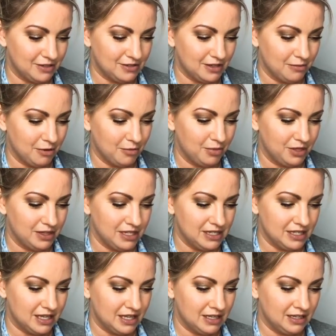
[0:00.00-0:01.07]
So I'm going to put this
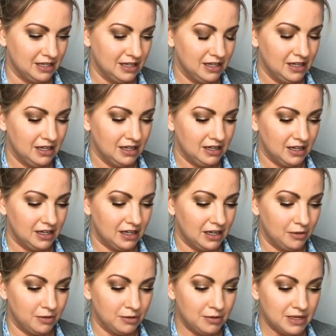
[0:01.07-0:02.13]
in again
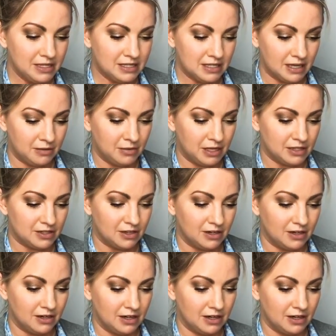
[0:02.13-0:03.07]
with my stand mixer.